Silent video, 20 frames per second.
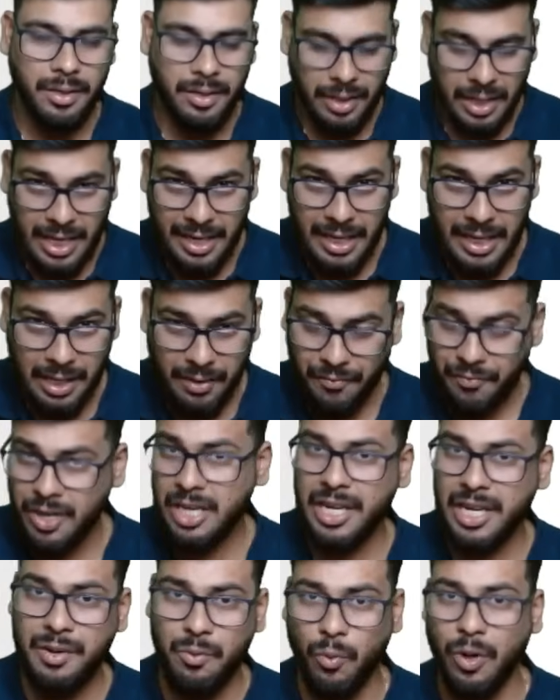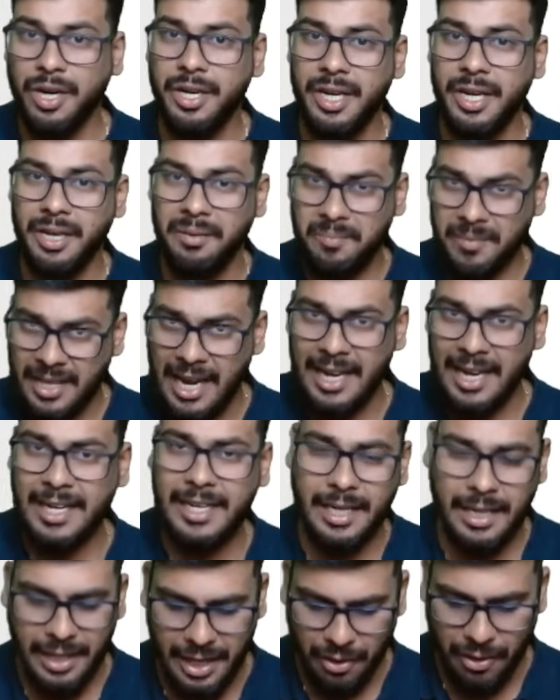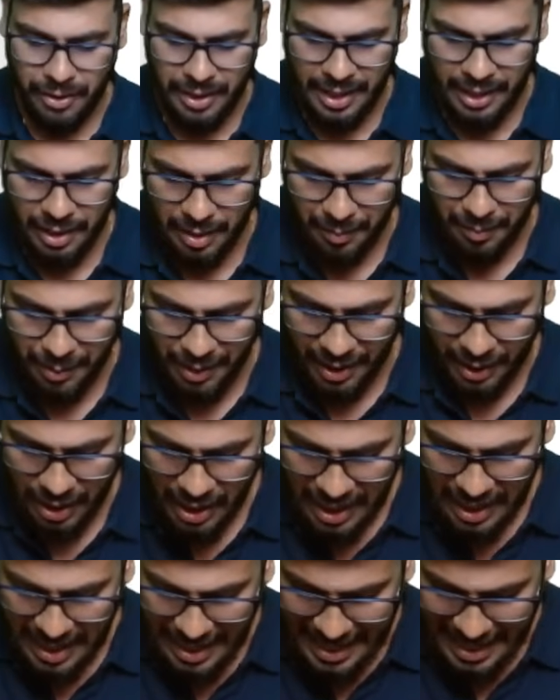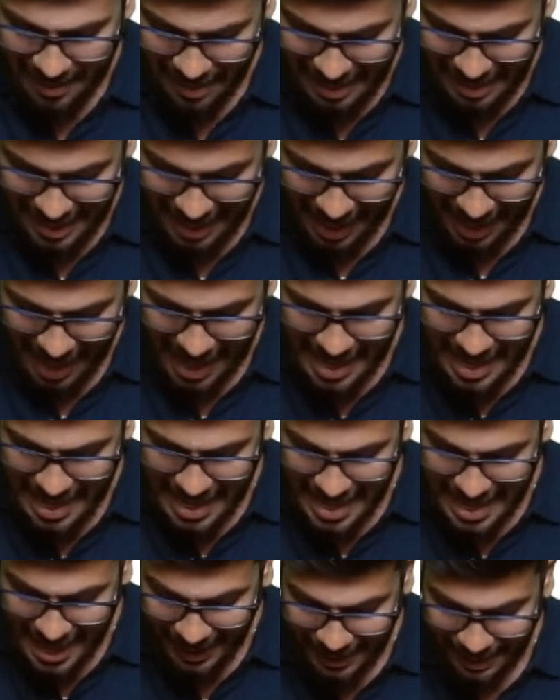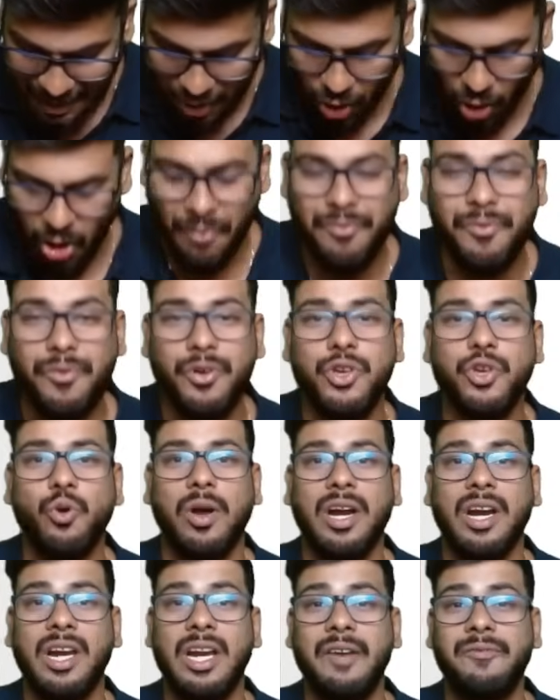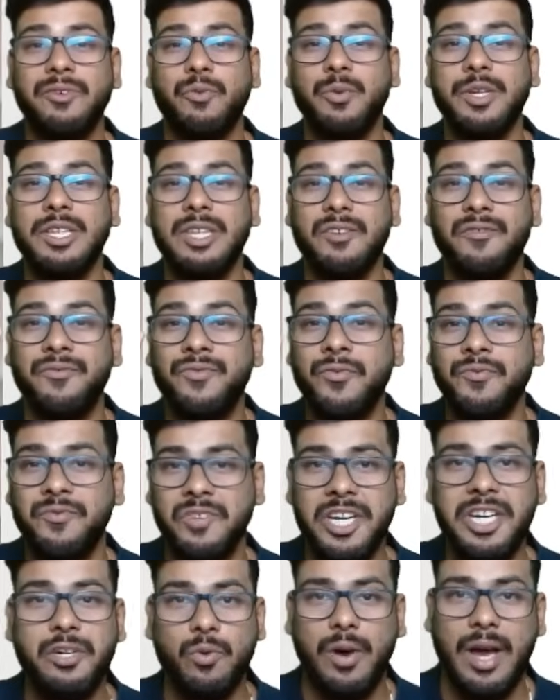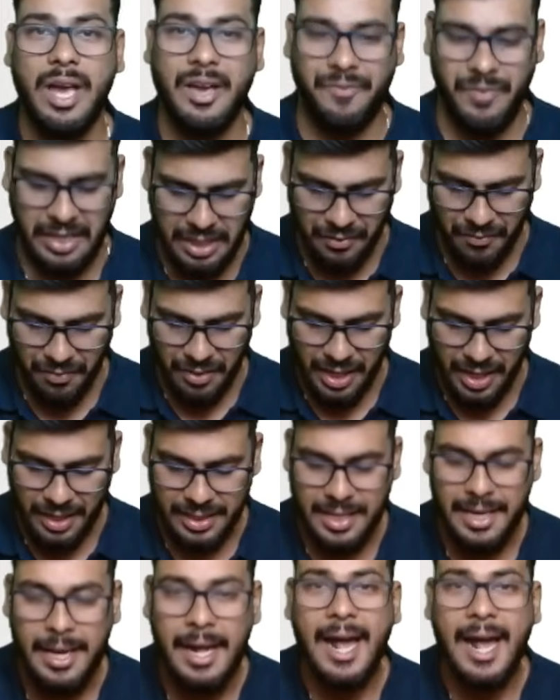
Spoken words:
Weekly 1 day, entire day you're taking a break. Even then, net off, you are left with 52 effective days.